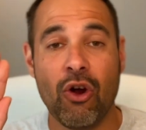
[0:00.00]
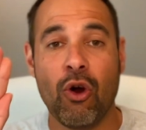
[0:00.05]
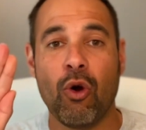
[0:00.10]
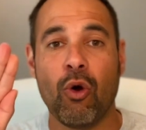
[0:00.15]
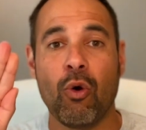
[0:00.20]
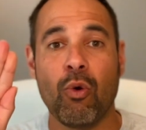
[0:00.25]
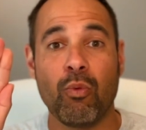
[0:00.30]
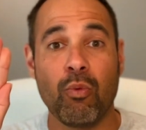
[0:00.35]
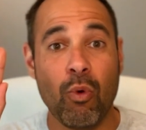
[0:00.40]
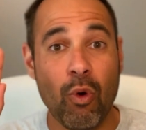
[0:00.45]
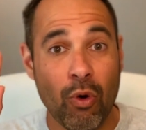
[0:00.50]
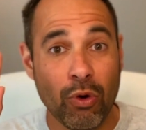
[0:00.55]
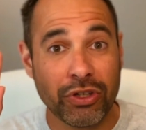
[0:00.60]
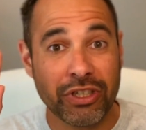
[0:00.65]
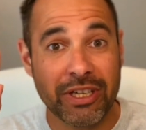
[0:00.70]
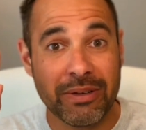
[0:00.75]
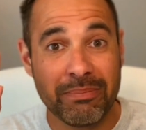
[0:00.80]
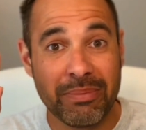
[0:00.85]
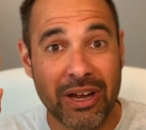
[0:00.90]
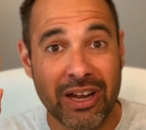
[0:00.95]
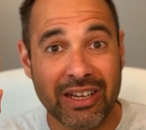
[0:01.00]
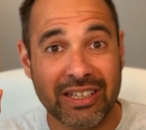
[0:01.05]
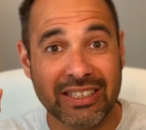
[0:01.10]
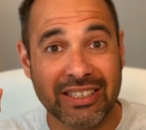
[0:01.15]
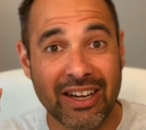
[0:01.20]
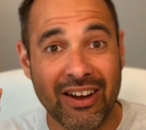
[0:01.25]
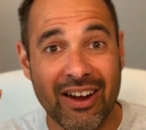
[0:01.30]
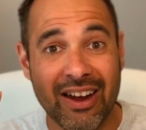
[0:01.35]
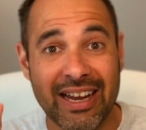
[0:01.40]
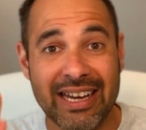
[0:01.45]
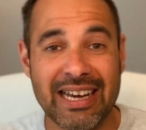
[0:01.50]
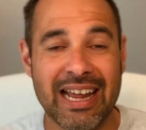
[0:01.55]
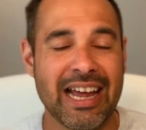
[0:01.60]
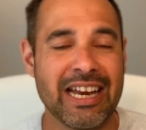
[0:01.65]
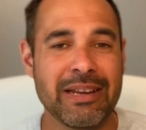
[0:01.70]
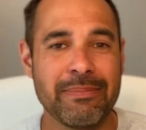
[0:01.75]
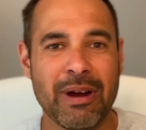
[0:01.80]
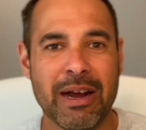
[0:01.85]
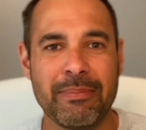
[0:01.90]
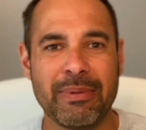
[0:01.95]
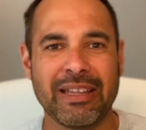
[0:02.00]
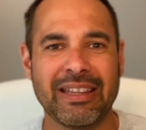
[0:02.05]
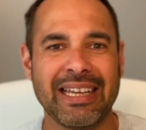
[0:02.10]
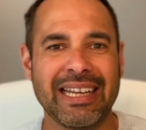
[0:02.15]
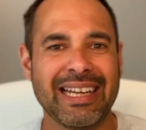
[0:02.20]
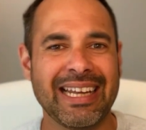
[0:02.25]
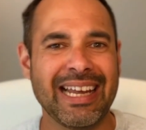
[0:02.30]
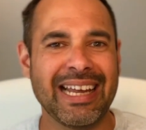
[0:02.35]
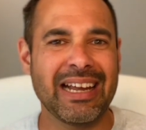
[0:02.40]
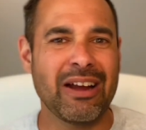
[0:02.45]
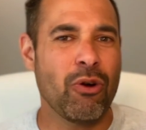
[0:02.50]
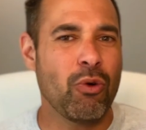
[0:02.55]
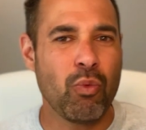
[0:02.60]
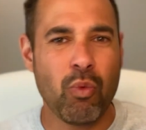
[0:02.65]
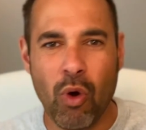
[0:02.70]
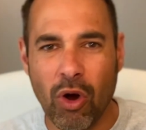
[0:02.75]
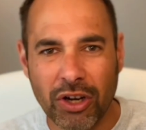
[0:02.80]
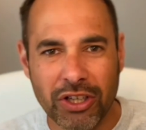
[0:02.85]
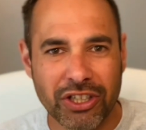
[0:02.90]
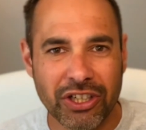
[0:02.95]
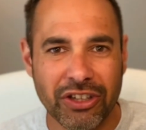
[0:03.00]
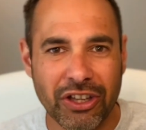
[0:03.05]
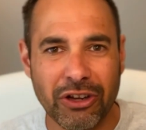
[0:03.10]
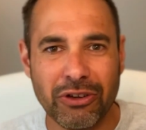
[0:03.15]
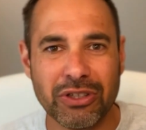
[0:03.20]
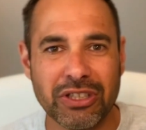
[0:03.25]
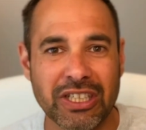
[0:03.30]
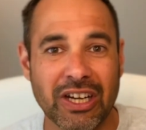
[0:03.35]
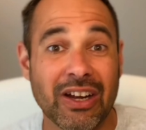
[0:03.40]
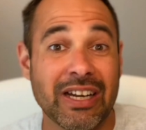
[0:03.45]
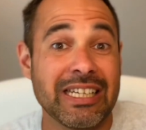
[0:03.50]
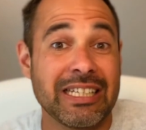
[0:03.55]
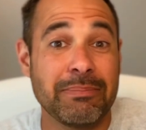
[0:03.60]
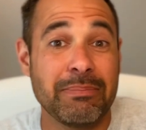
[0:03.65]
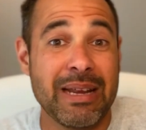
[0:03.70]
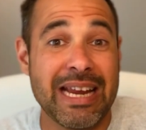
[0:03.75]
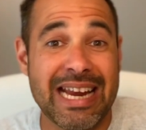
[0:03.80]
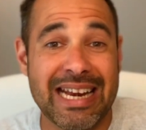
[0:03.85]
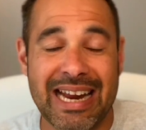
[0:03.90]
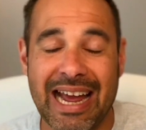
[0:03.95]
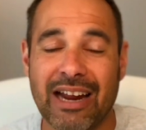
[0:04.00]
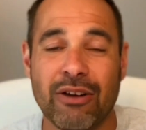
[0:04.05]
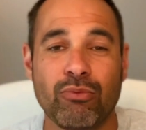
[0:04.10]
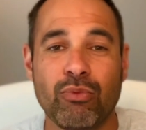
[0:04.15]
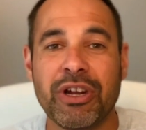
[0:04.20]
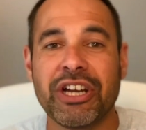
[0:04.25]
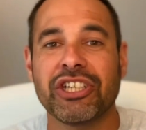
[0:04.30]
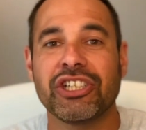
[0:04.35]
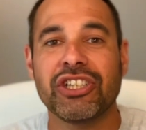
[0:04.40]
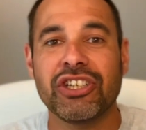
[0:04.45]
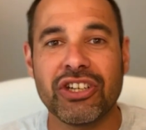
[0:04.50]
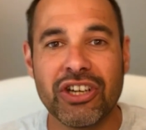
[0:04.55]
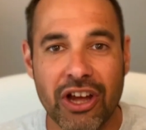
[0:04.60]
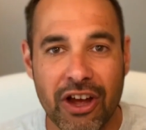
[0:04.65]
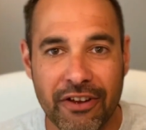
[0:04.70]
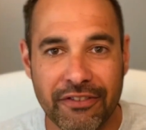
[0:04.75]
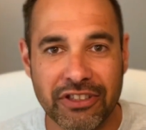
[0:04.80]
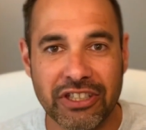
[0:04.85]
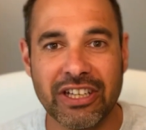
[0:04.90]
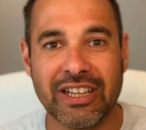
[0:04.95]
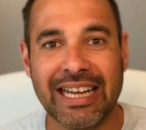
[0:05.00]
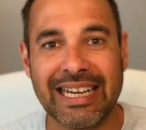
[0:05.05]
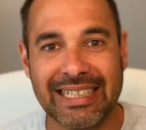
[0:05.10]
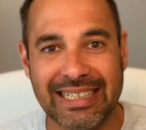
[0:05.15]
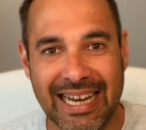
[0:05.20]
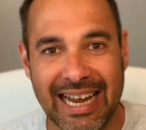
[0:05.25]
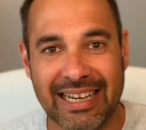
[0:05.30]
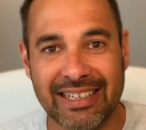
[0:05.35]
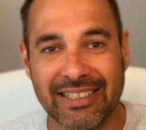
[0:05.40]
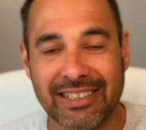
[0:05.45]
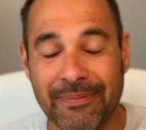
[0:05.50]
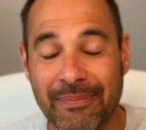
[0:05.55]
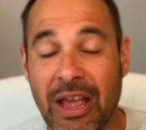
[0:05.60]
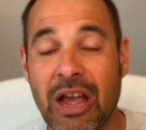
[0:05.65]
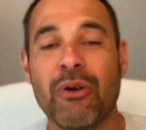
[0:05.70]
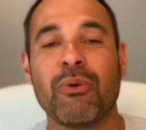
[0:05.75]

or Wartenburg Sign, and you might be thinking, what do those signs mean and which nerves do they test?